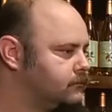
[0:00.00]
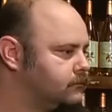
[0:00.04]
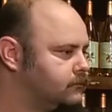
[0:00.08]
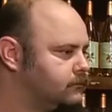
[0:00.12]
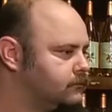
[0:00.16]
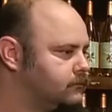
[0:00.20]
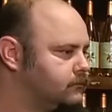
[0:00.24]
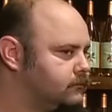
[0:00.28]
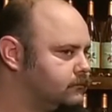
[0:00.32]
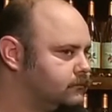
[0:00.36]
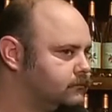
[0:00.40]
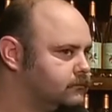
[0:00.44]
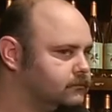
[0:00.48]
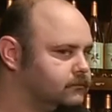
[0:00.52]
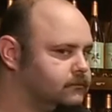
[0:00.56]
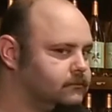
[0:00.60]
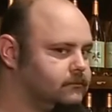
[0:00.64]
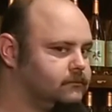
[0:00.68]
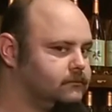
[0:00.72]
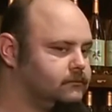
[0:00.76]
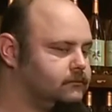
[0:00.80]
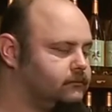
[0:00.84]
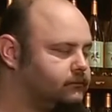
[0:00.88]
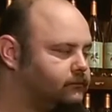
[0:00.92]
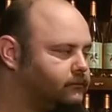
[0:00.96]

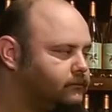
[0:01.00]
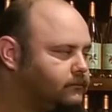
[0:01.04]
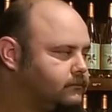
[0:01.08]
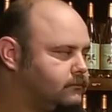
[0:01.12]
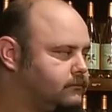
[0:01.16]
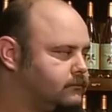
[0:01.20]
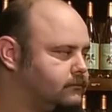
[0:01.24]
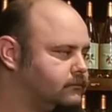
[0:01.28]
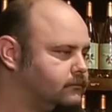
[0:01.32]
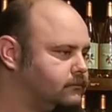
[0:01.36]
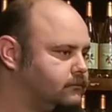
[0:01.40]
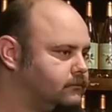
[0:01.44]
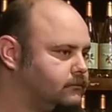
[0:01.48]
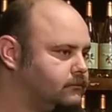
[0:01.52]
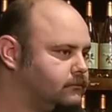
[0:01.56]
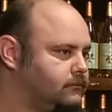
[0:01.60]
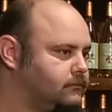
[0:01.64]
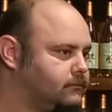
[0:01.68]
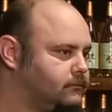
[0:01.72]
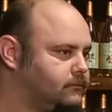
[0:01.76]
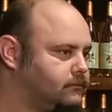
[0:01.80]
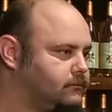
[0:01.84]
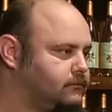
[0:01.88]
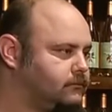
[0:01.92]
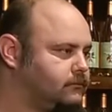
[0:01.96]

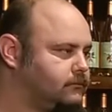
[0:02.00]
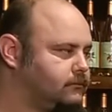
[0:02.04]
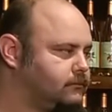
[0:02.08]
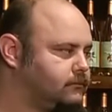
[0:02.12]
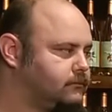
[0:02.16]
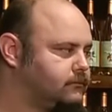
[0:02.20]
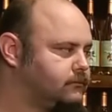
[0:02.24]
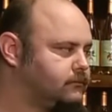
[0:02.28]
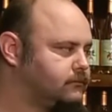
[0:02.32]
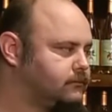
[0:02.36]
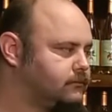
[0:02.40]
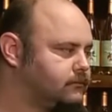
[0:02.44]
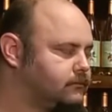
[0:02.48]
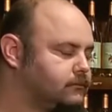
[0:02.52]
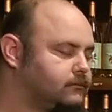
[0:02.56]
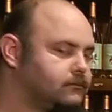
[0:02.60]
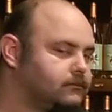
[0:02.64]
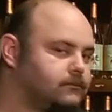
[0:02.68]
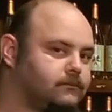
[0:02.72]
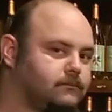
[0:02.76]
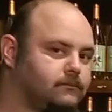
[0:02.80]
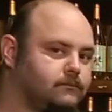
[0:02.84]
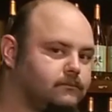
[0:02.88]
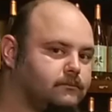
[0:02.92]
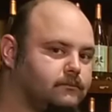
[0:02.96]

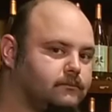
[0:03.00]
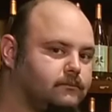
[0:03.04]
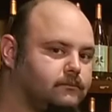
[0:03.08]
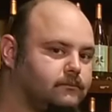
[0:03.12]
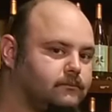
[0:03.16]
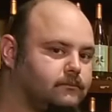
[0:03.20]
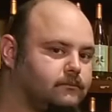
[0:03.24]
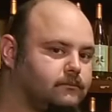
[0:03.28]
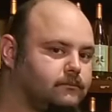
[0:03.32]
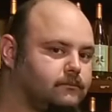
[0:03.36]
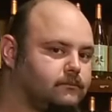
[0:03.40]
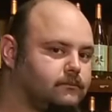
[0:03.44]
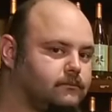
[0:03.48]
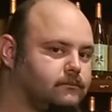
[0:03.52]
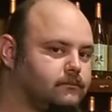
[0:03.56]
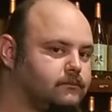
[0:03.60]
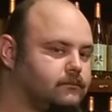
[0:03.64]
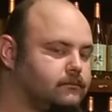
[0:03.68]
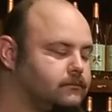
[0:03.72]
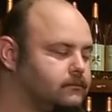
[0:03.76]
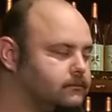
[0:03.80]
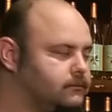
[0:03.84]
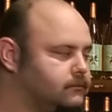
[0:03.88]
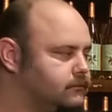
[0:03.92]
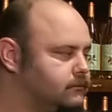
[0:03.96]

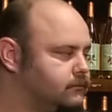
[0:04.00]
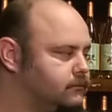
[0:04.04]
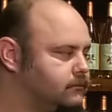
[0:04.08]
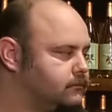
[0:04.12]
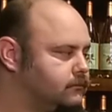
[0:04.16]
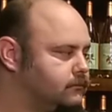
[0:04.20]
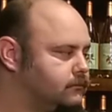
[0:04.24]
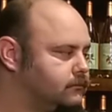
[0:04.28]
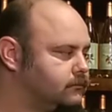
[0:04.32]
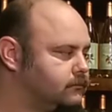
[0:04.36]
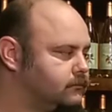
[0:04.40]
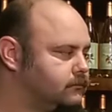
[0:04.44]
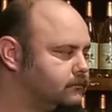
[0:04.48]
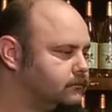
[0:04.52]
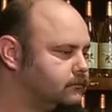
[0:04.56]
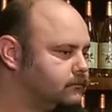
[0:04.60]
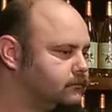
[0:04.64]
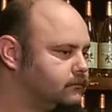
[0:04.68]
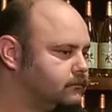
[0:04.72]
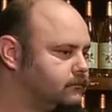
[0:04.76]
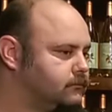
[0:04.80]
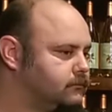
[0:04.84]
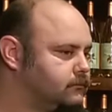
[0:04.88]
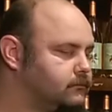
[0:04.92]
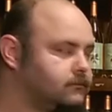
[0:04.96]

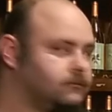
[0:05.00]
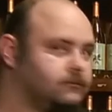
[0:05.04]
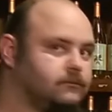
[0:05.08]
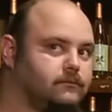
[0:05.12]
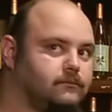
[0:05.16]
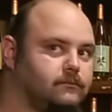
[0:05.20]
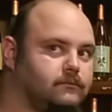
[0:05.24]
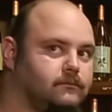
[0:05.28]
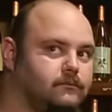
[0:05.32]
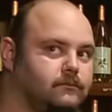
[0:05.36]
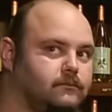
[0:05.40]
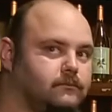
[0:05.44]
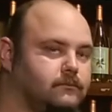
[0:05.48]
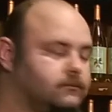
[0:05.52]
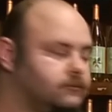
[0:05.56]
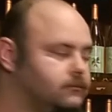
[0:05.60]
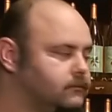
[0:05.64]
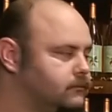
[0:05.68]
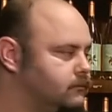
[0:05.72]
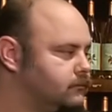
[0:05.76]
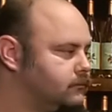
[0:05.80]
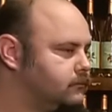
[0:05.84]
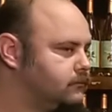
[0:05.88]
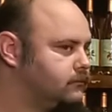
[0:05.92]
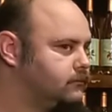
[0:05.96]

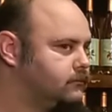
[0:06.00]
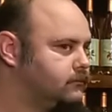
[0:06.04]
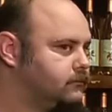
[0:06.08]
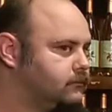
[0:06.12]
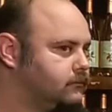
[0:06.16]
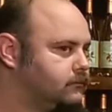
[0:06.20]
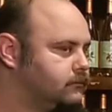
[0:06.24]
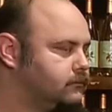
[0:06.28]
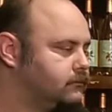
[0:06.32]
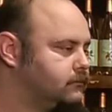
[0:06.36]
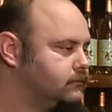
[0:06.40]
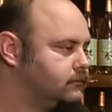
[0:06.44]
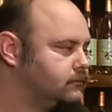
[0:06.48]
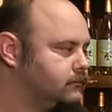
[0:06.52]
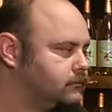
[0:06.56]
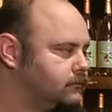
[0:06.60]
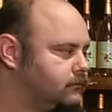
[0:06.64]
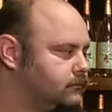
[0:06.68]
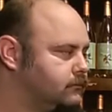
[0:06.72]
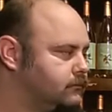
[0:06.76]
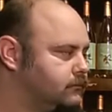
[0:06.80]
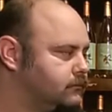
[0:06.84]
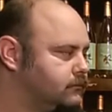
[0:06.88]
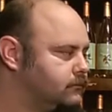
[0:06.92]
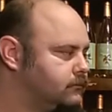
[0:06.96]

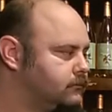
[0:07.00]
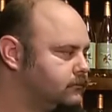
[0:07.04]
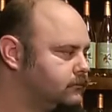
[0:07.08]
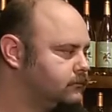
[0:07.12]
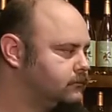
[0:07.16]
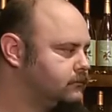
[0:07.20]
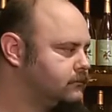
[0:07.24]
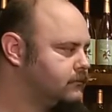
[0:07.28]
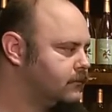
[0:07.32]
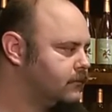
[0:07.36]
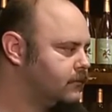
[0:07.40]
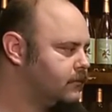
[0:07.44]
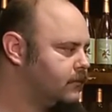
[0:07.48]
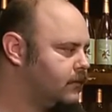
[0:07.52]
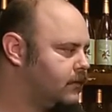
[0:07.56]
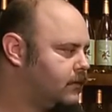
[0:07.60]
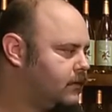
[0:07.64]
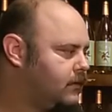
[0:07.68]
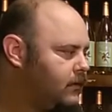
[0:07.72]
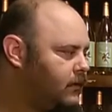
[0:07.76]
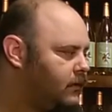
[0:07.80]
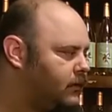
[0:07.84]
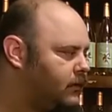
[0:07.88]
(not speaking)